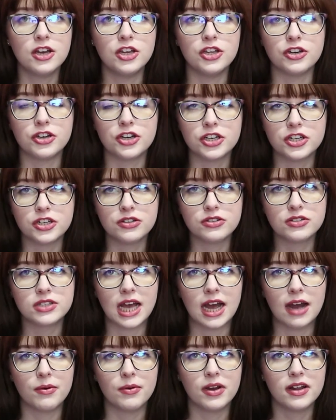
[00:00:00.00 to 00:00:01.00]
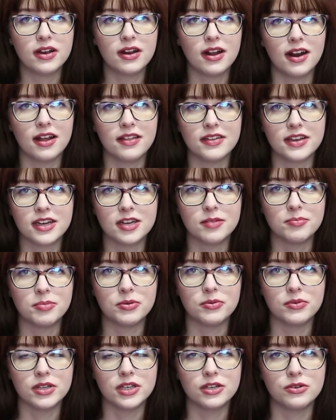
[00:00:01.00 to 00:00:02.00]
you can use that one, and I think it'd be
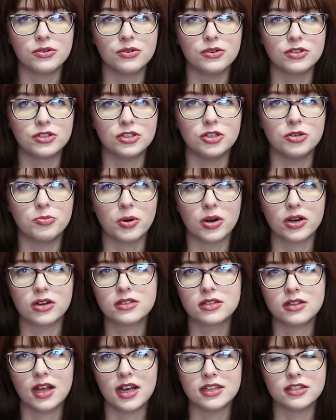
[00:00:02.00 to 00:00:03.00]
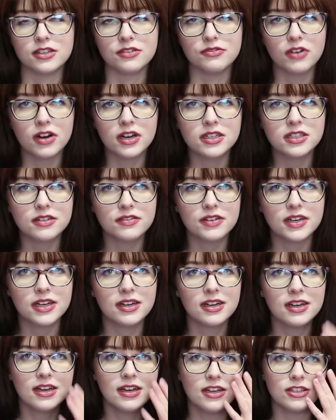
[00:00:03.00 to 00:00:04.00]
really cool to personalize the front of
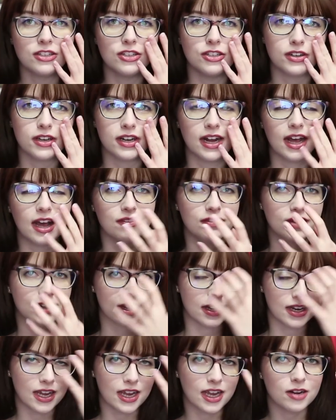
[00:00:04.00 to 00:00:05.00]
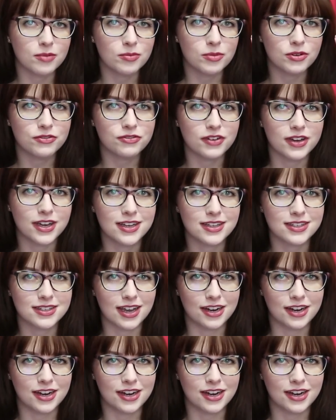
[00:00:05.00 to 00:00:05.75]
it, so you can have like an animal face.